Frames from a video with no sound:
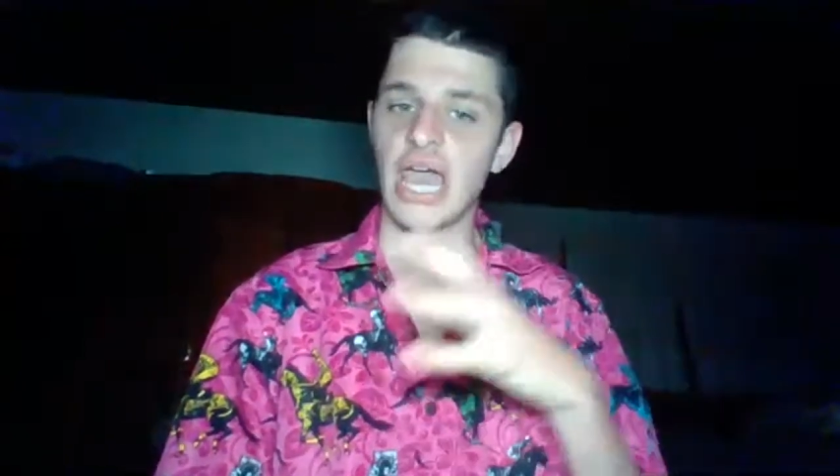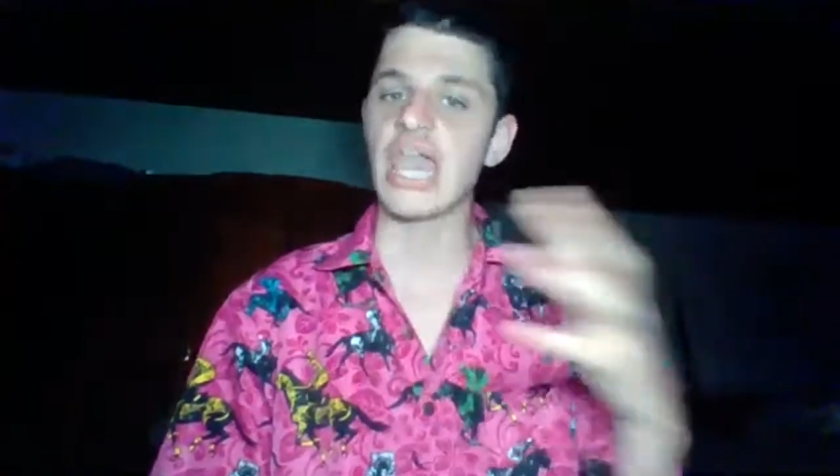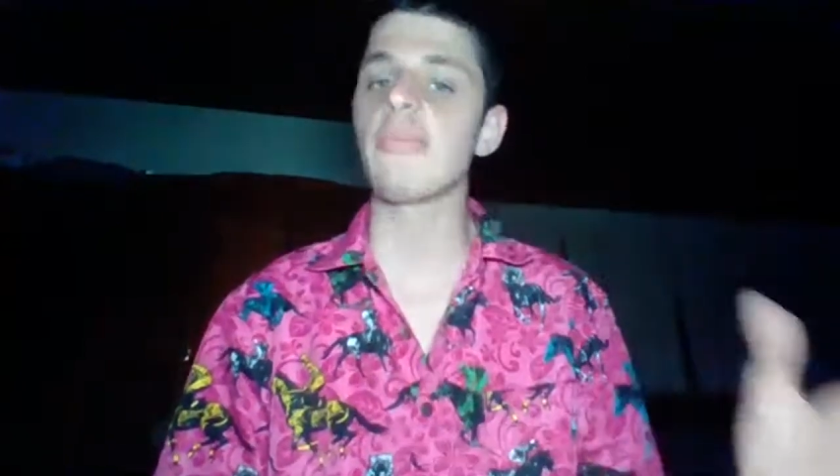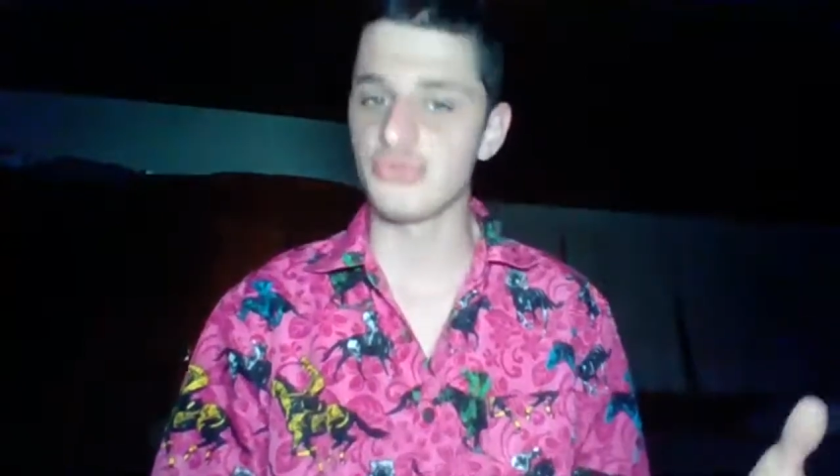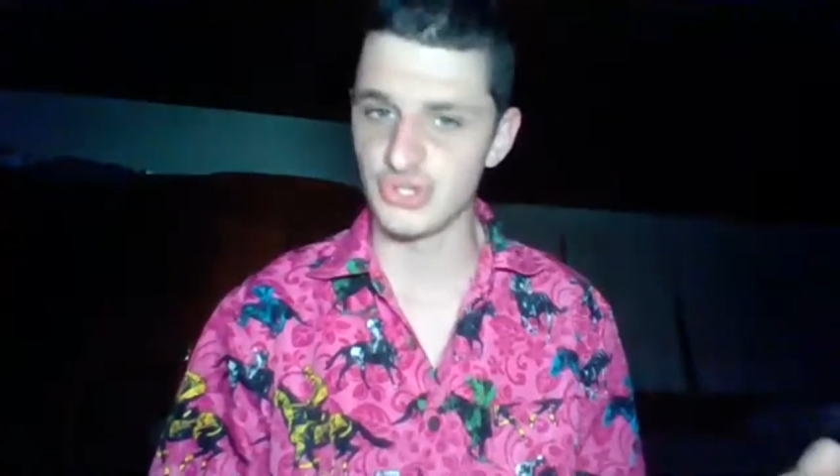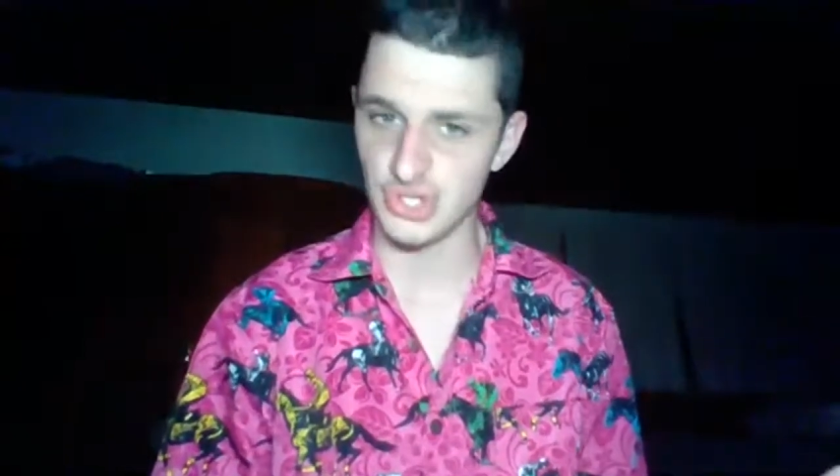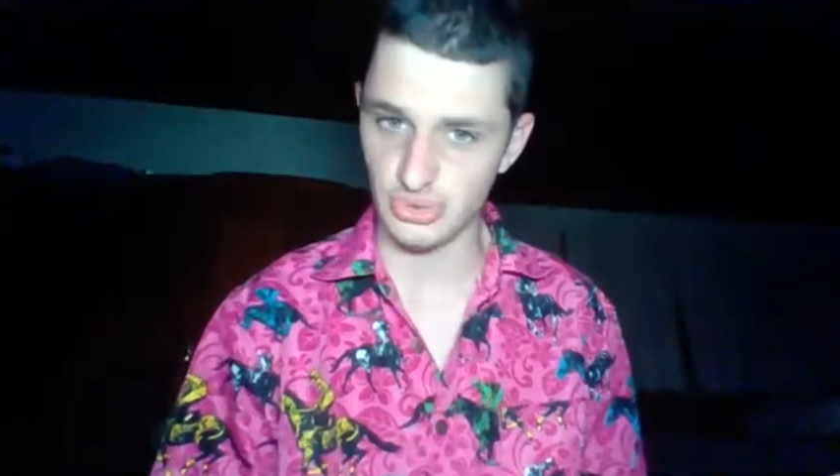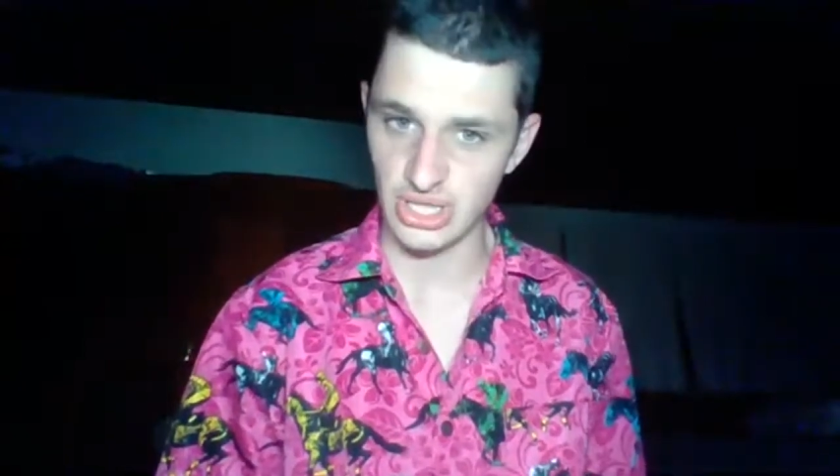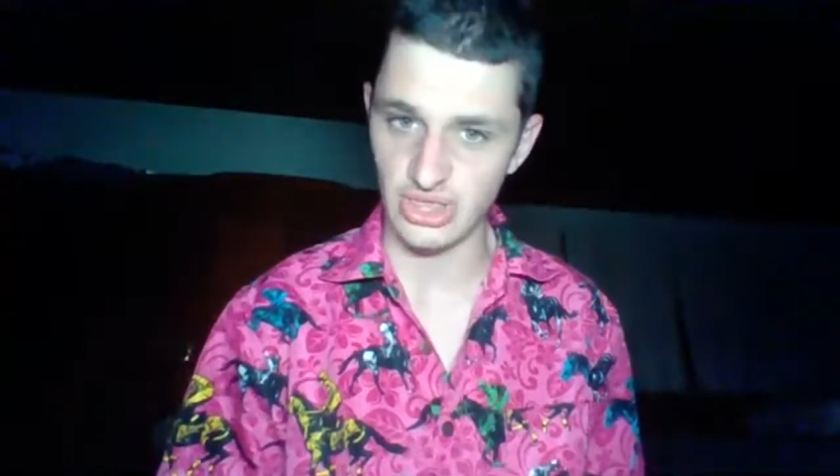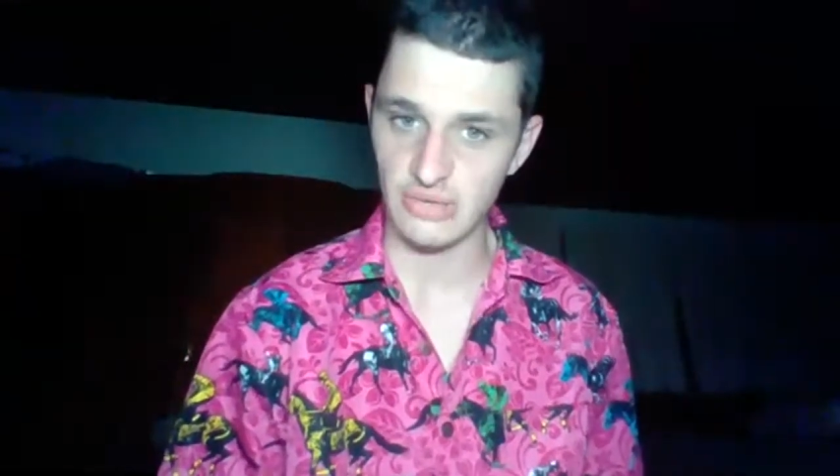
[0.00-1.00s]
able to do
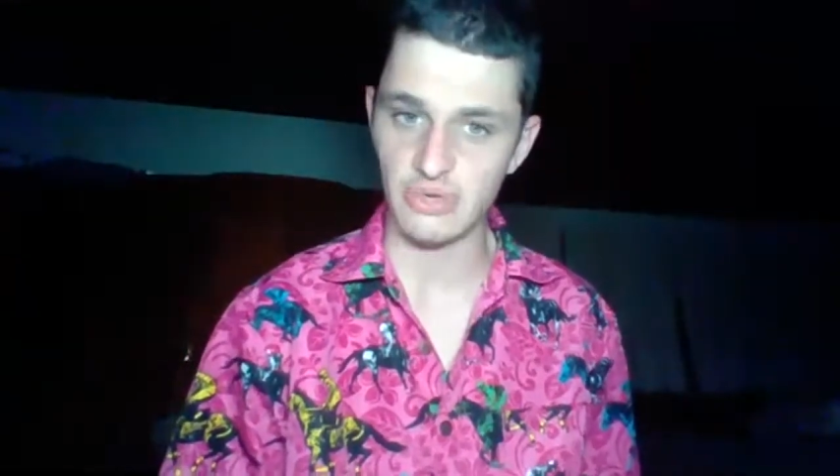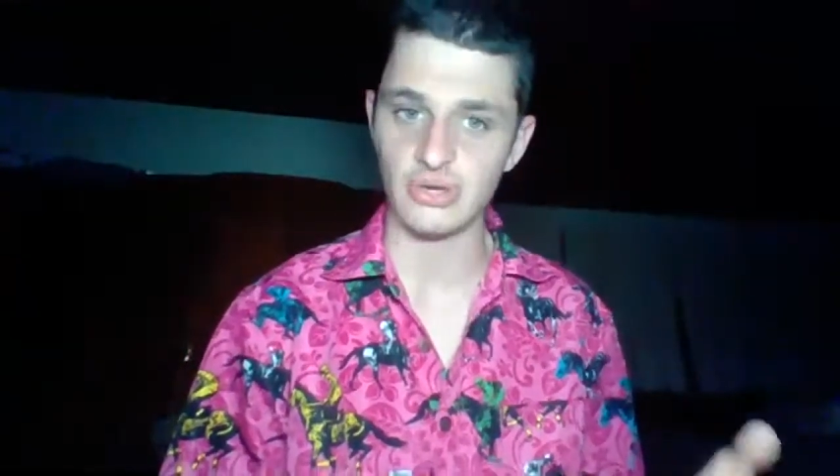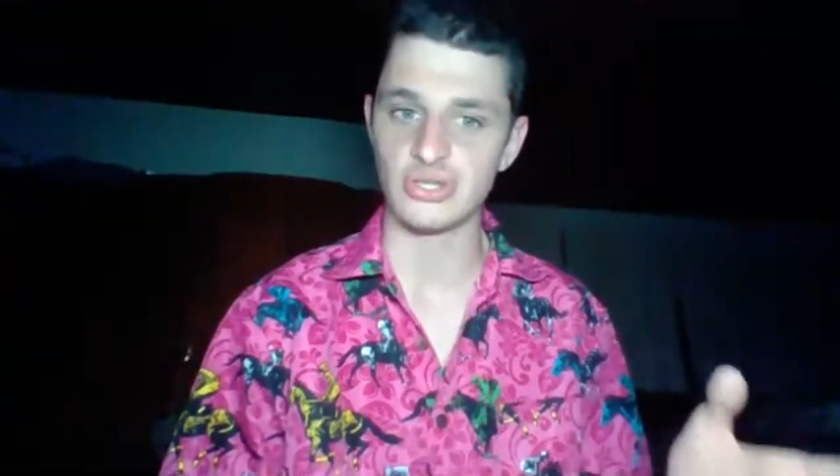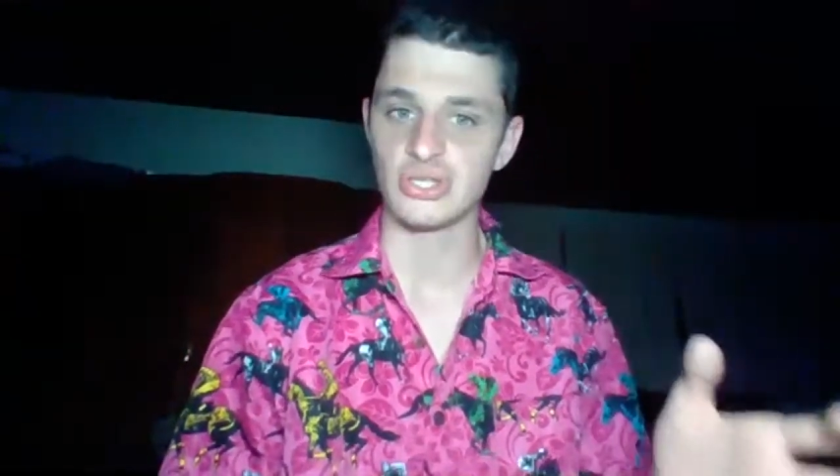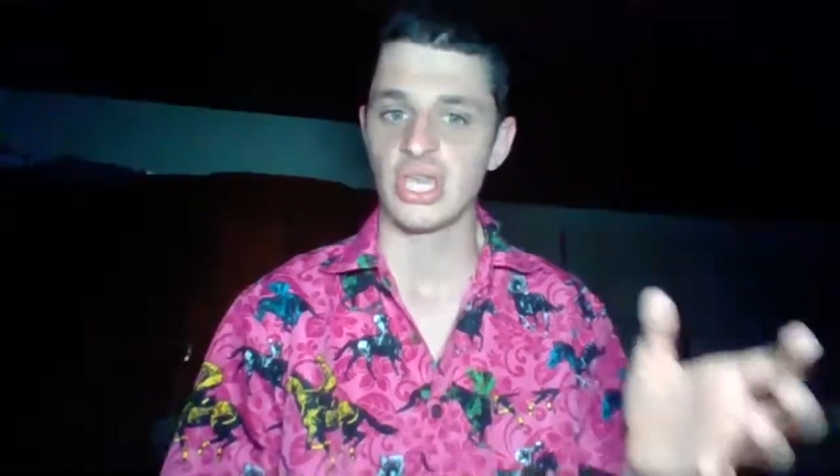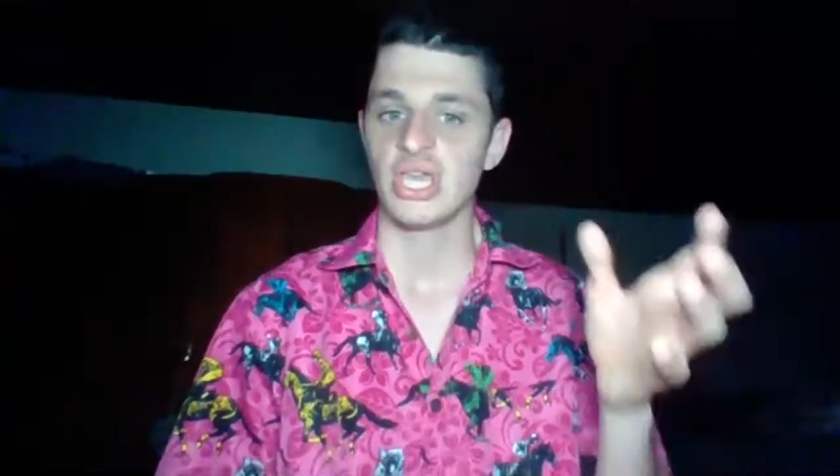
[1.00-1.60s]
anything because